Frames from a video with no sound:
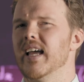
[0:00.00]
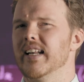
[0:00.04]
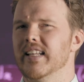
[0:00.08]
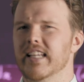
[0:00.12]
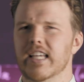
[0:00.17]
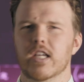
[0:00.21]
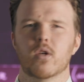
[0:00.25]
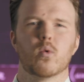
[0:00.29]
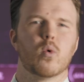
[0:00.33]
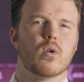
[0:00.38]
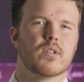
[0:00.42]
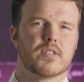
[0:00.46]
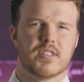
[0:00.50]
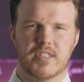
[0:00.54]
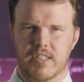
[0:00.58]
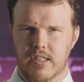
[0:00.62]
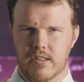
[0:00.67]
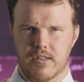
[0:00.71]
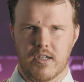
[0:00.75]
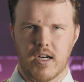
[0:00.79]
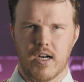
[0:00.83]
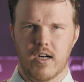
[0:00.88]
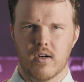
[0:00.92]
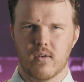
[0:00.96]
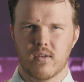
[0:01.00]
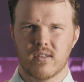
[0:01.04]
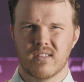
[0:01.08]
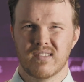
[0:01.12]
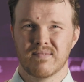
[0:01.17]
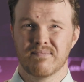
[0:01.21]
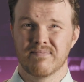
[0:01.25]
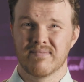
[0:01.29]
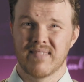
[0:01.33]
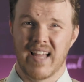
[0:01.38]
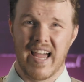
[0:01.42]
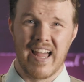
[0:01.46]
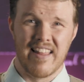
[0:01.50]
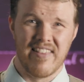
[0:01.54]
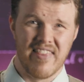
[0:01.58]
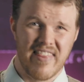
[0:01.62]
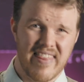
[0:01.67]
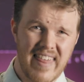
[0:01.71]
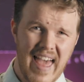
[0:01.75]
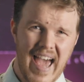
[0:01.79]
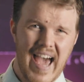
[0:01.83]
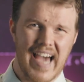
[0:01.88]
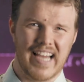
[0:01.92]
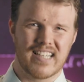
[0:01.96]
that equals zero. And
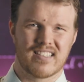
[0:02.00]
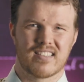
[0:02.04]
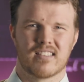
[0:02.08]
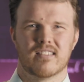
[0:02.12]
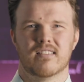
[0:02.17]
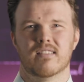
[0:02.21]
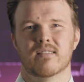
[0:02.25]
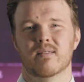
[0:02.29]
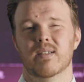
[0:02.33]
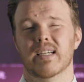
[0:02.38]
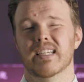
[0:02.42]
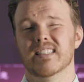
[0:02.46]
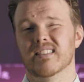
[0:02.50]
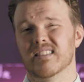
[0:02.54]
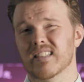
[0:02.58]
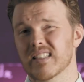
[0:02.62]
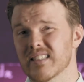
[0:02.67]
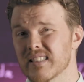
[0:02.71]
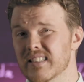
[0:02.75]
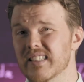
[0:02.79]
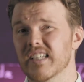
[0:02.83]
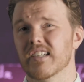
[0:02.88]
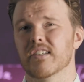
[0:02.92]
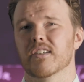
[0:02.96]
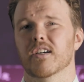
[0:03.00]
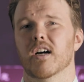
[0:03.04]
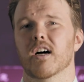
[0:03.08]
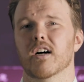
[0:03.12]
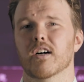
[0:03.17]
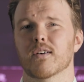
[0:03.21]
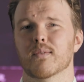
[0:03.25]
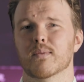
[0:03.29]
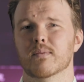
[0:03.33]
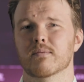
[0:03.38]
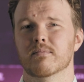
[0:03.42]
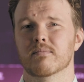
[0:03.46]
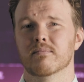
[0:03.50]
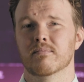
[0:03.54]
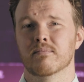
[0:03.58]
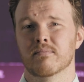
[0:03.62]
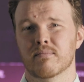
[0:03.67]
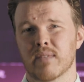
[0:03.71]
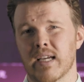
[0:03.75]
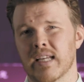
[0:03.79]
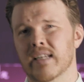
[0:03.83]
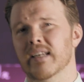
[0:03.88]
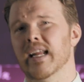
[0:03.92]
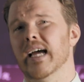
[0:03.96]
that is the zero
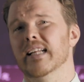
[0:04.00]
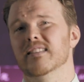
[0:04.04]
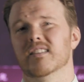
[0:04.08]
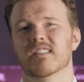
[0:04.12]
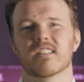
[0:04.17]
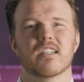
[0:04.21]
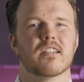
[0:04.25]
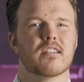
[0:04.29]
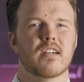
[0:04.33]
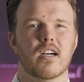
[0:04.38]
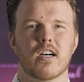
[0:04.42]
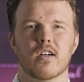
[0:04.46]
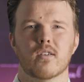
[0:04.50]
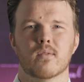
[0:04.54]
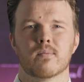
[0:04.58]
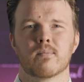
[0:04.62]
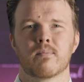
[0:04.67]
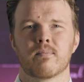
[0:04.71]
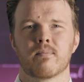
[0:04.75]
in net zero.